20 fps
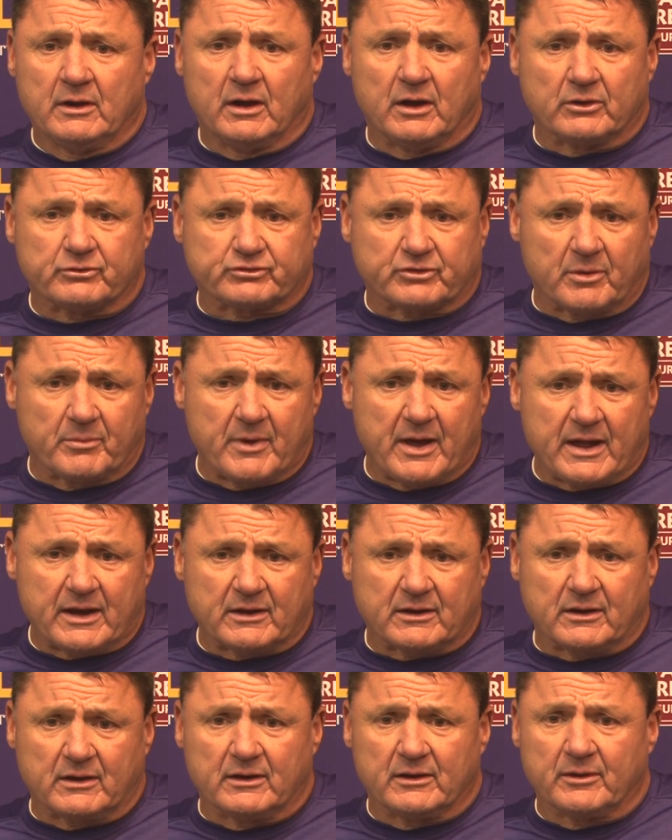
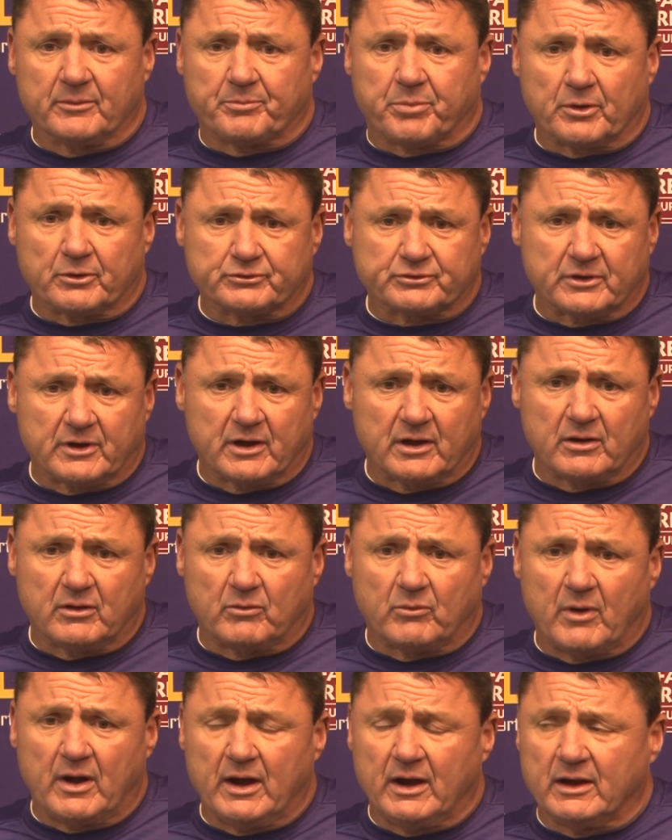schematically,
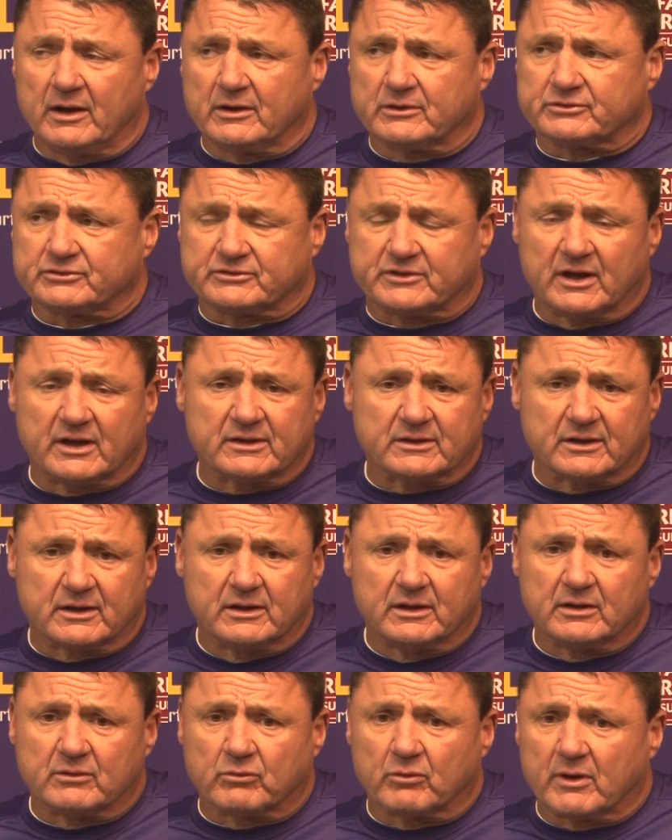personnel-wise,
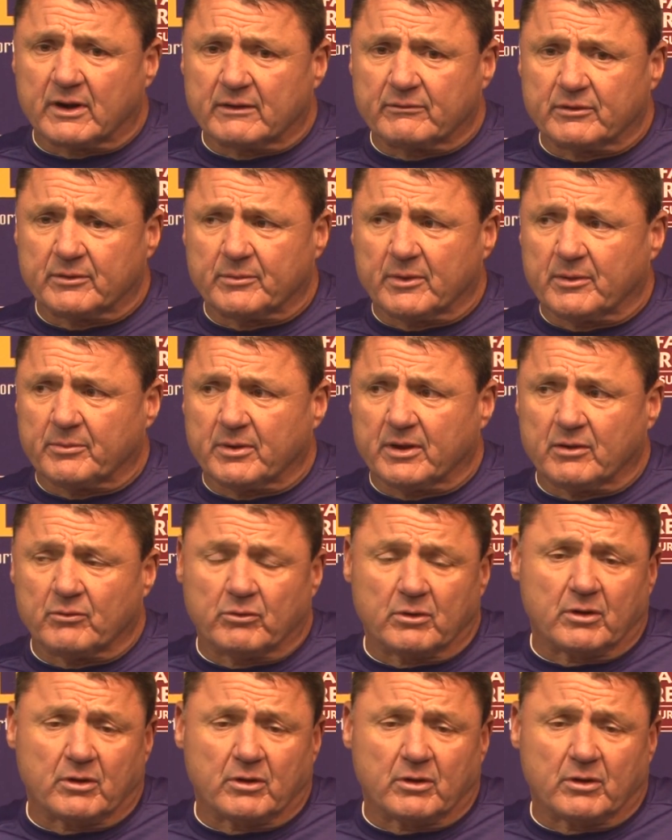technique, whatever it may be.